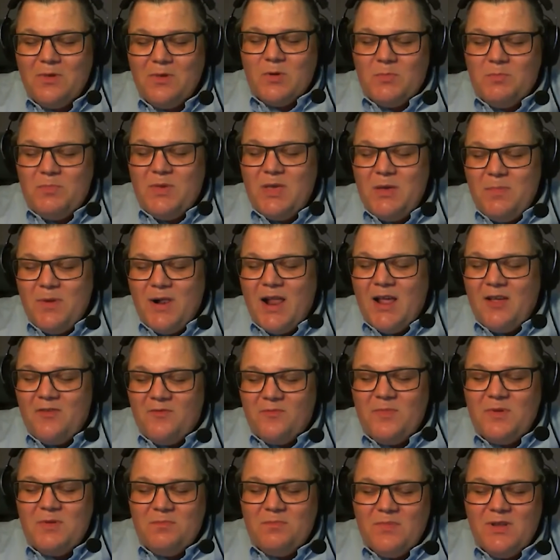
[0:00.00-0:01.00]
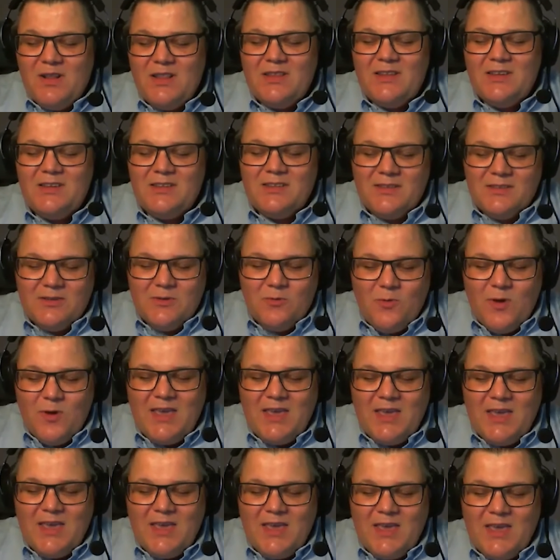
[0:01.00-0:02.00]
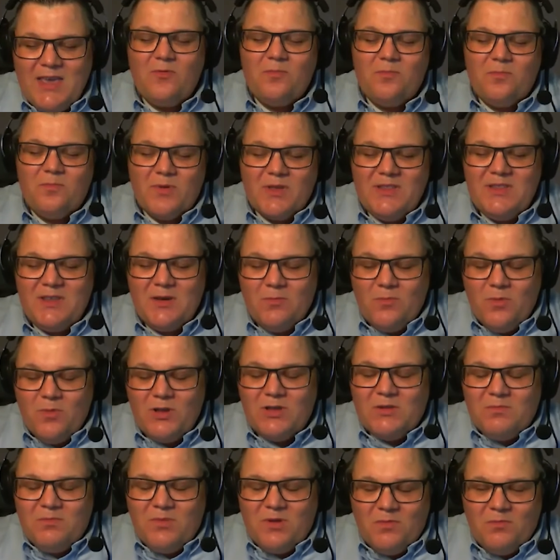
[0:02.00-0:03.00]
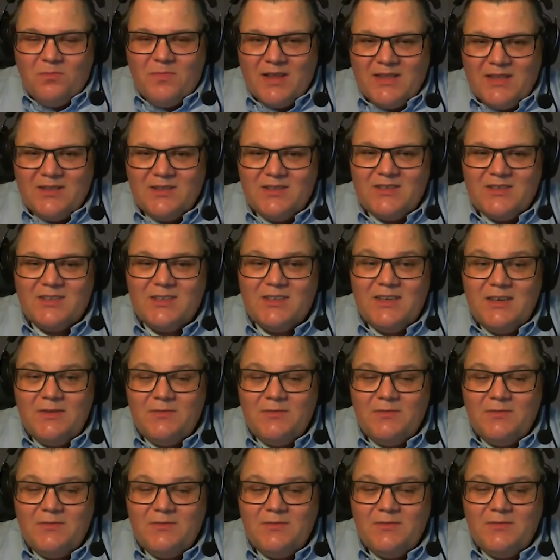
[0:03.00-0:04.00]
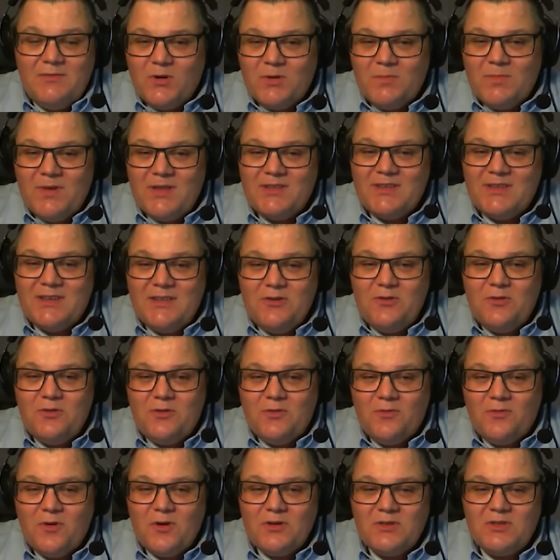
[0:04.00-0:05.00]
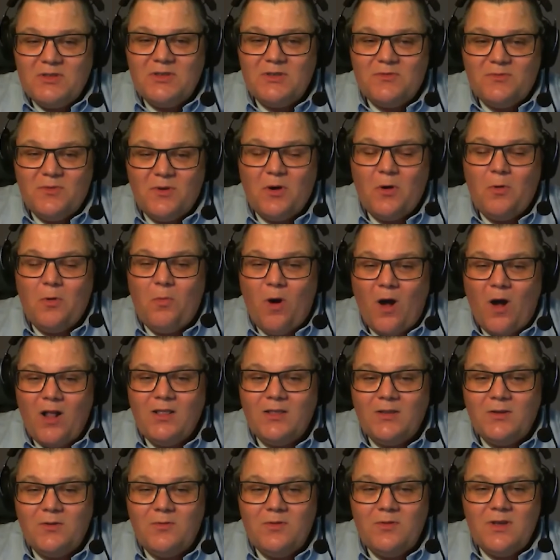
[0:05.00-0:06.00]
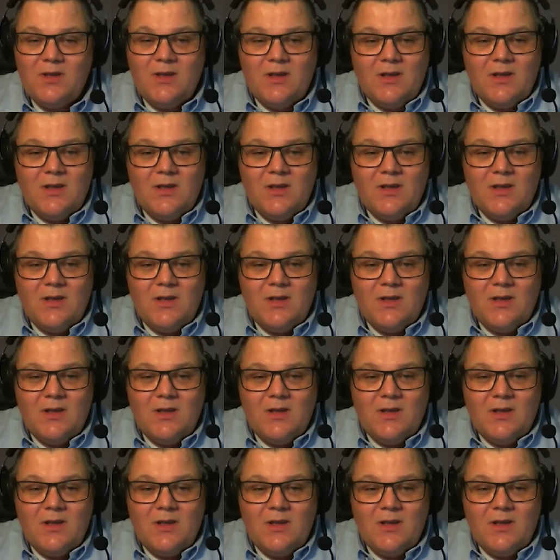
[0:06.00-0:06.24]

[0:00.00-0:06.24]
but people have been building ways of printing multiple metals, even in powder bed in universities for a while now.